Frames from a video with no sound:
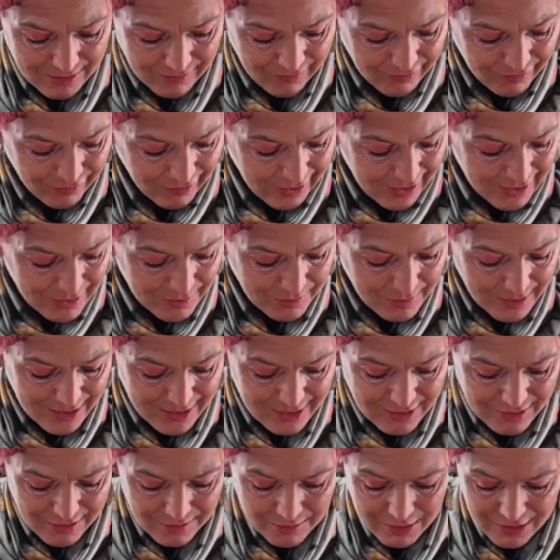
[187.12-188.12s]
have frayed away
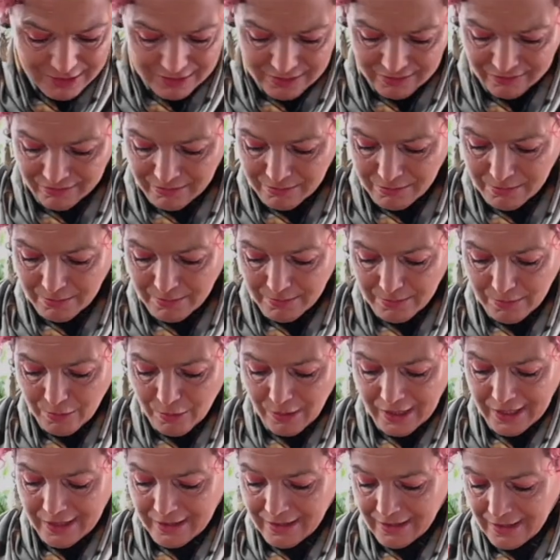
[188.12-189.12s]
so much from
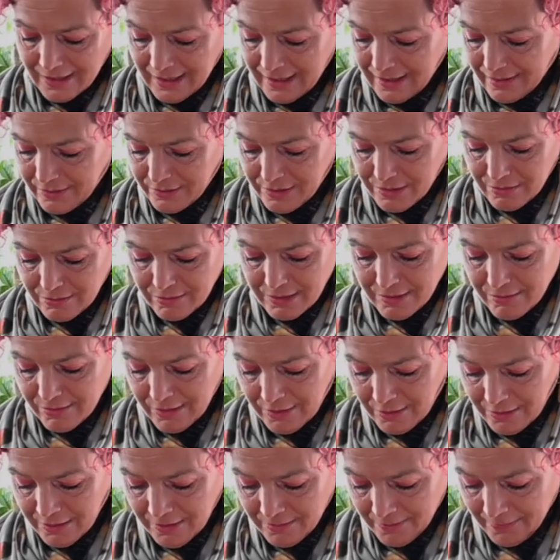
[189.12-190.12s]
wear. I have to
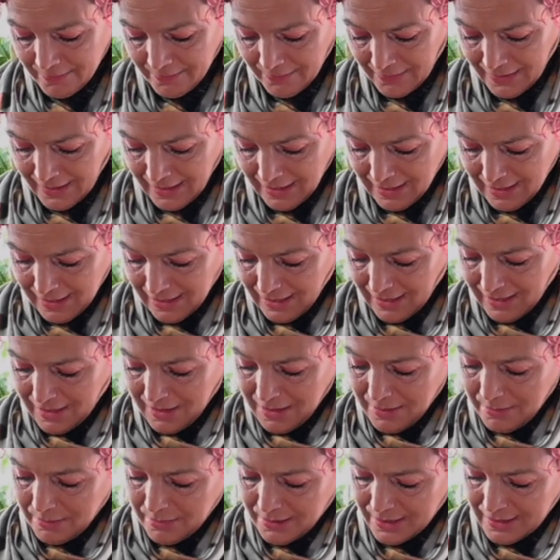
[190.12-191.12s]
re-roll them.
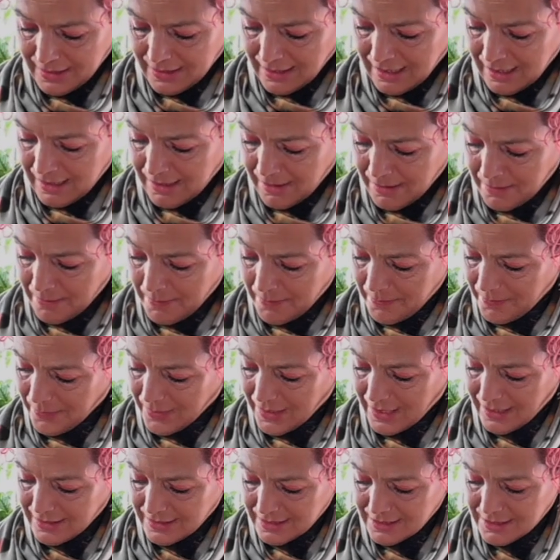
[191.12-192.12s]
But
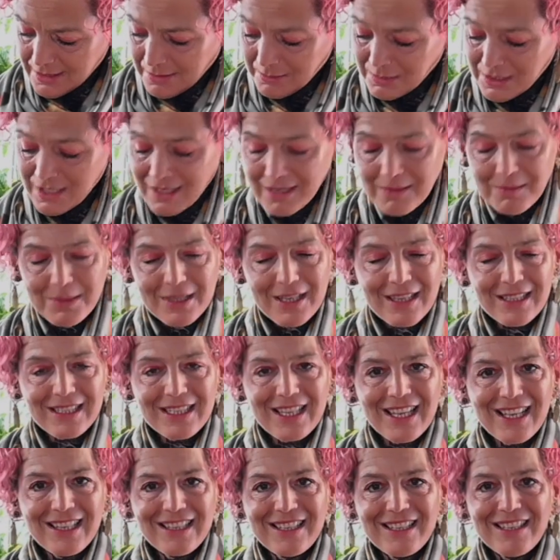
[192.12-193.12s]
sometimes I
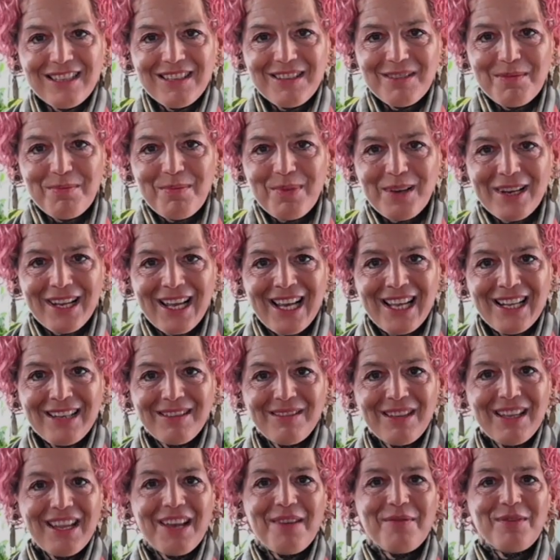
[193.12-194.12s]
tend to
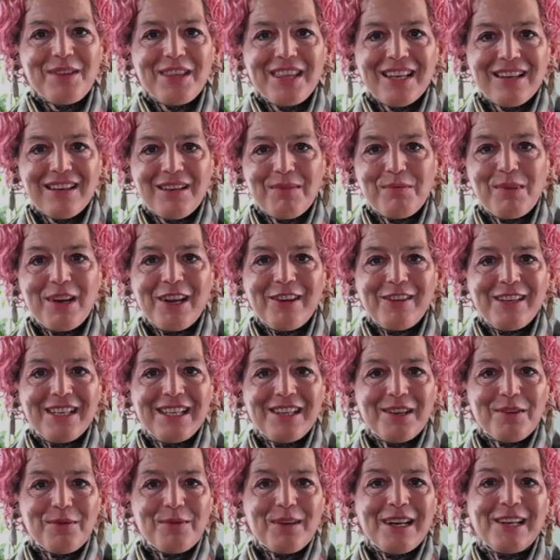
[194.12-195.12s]
plan everything I'm
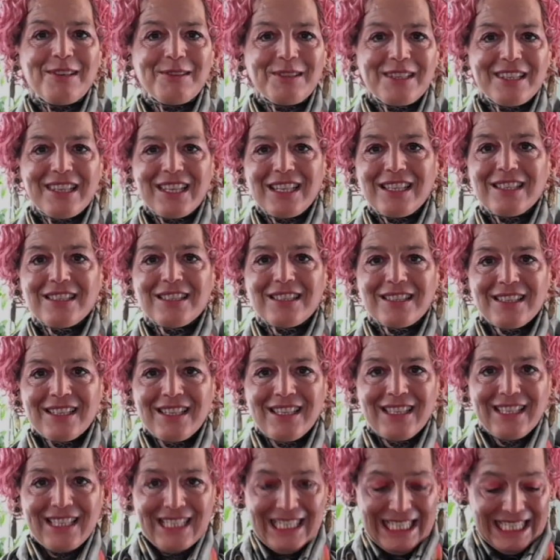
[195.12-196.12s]
wearing around this
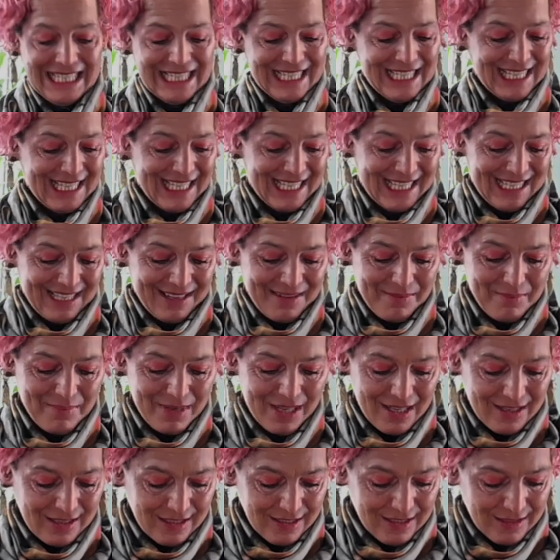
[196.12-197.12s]

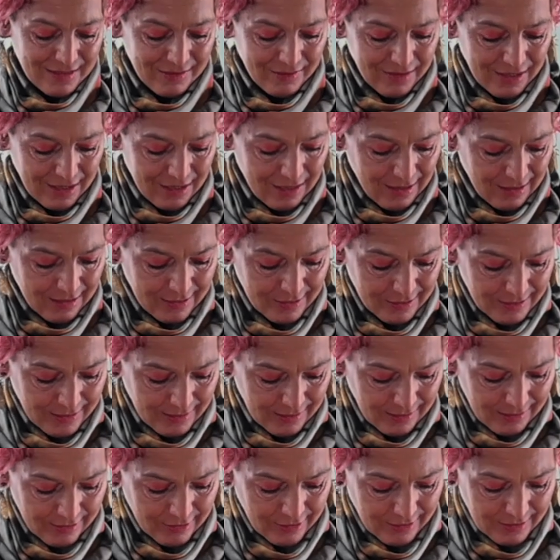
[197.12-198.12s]
because of the colours.
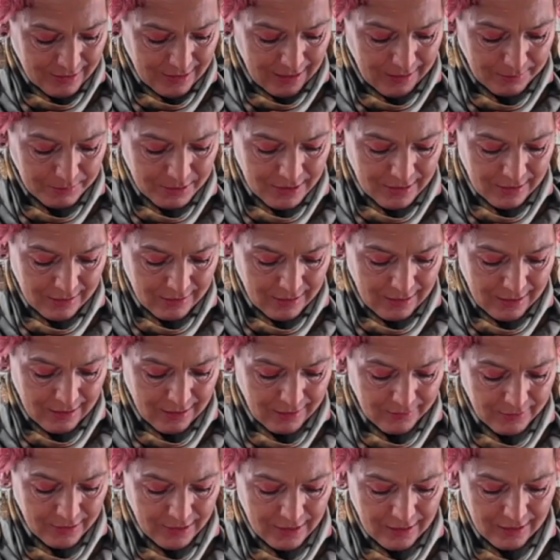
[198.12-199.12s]
I just absolutely
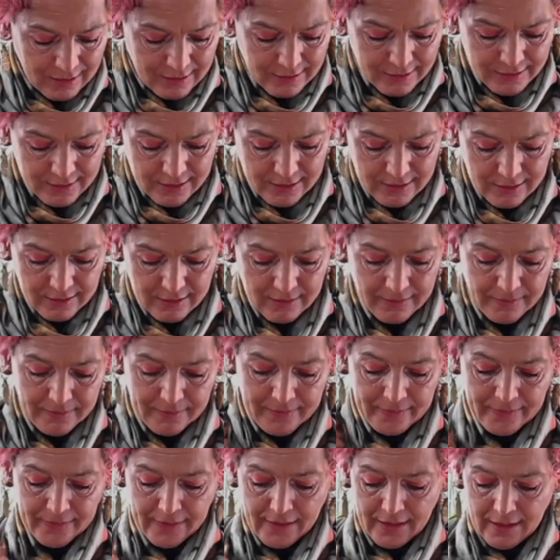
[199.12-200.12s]
love the colours in
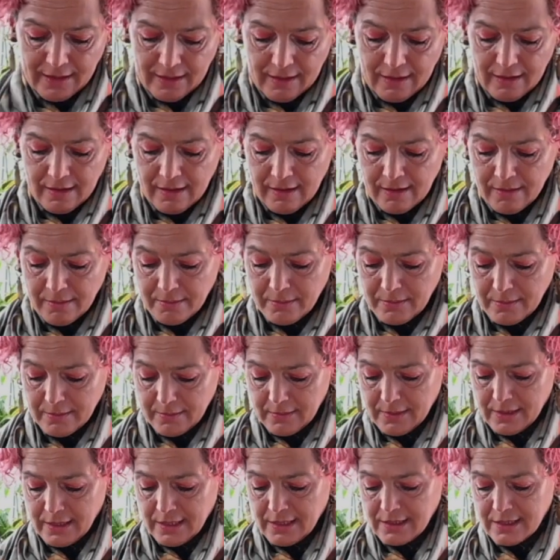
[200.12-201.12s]
it.
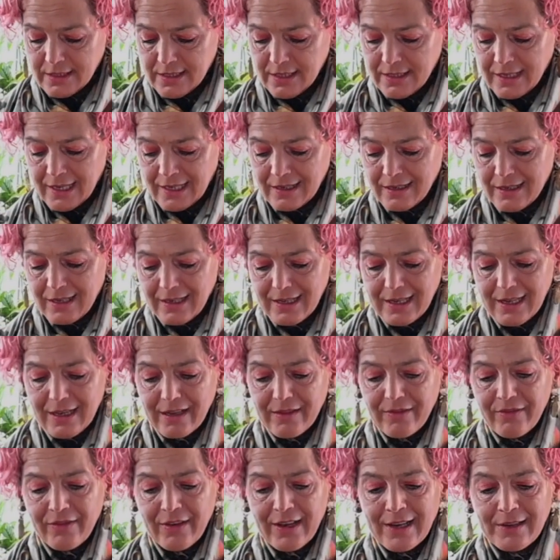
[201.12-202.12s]
Incidentally, I
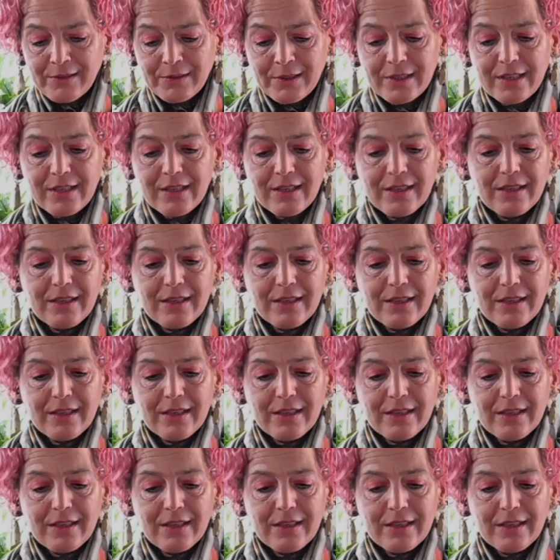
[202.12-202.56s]
found